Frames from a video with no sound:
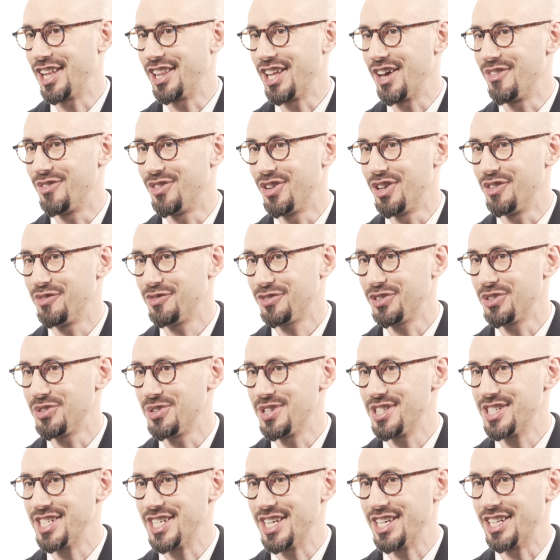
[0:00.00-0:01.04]
level of
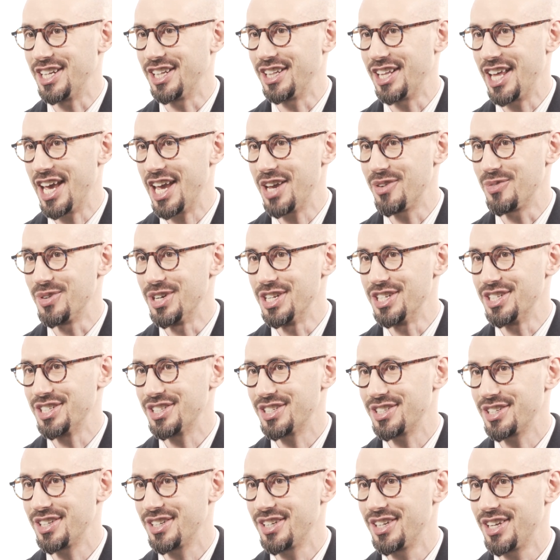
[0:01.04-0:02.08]
fluency in the
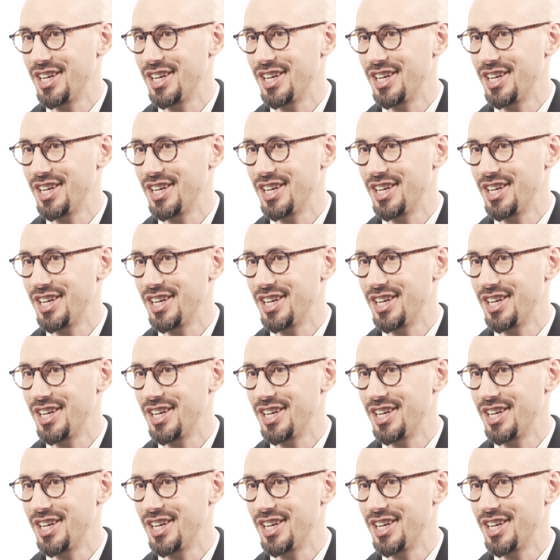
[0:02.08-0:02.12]
language,